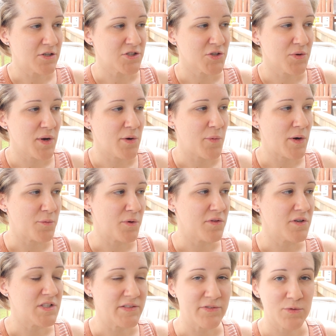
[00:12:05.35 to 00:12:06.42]
So I went with a
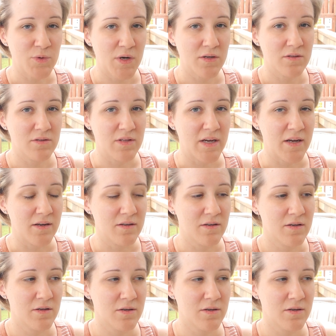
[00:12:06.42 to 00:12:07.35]
different one that